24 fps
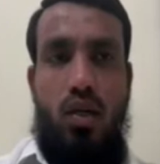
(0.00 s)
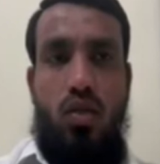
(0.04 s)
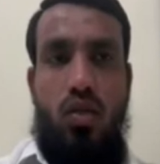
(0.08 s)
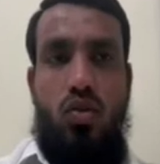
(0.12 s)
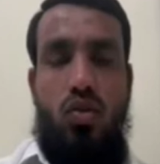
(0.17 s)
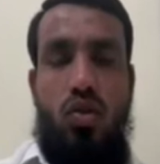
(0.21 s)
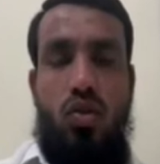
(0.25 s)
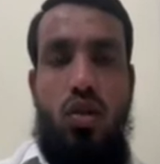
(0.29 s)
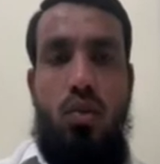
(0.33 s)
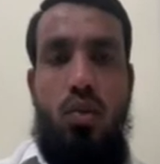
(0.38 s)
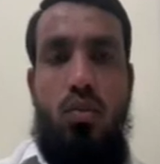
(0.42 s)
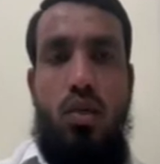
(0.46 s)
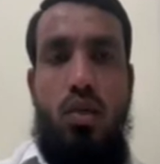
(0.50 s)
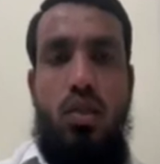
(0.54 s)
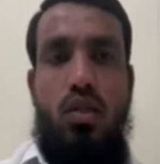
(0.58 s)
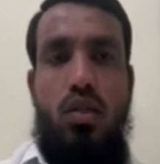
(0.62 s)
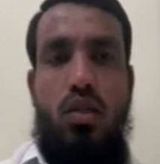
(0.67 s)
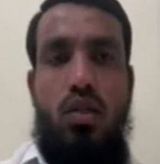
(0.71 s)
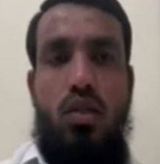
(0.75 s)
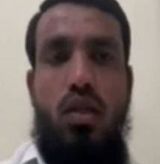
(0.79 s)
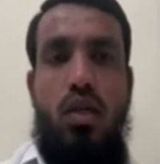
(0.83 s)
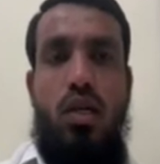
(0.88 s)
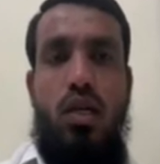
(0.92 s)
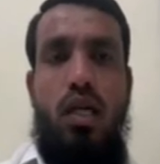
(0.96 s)
So number
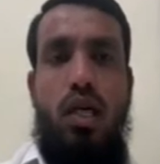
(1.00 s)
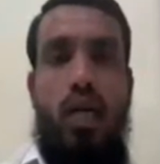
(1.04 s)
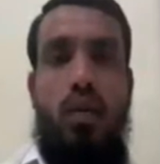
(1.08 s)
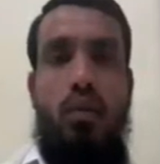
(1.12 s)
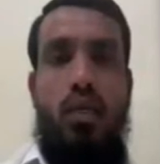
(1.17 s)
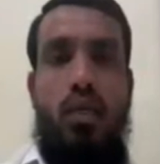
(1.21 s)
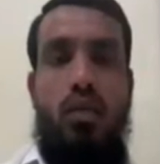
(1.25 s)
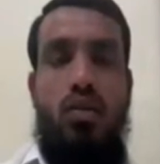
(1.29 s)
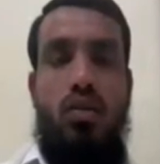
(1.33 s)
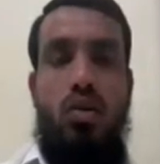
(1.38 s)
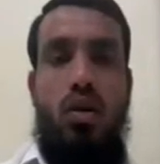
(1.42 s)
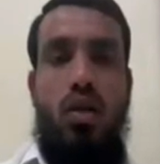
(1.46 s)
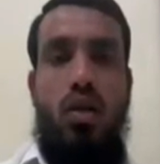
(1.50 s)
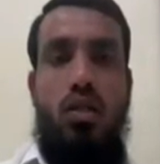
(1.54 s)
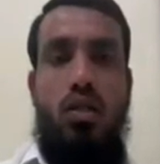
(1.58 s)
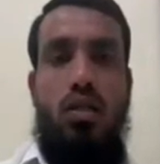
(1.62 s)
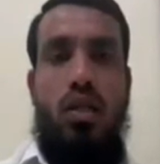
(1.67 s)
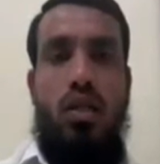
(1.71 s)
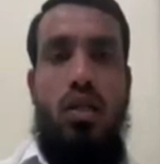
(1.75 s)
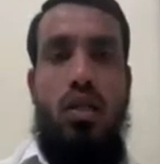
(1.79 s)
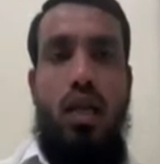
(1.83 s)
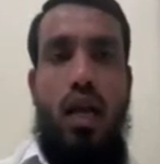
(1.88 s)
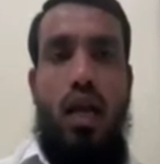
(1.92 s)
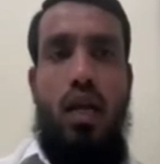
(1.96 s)
third type, it is called a
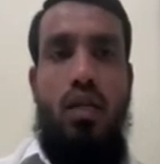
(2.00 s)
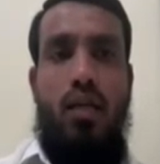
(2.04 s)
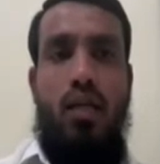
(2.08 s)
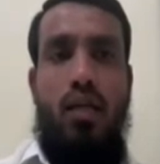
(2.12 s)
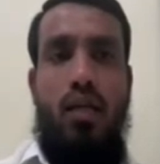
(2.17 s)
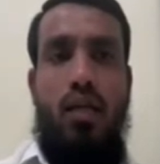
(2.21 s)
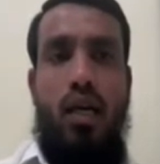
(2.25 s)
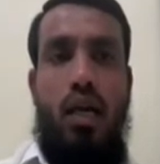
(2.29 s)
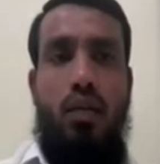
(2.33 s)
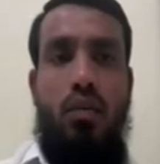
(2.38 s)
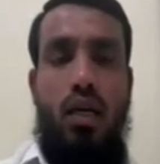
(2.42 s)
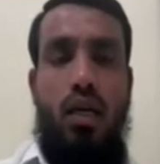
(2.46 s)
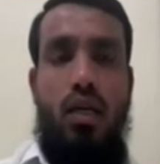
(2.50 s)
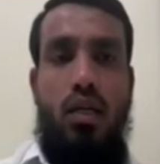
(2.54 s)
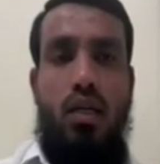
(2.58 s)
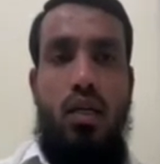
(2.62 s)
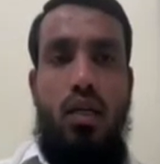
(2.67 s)
Scralanthyne kinema.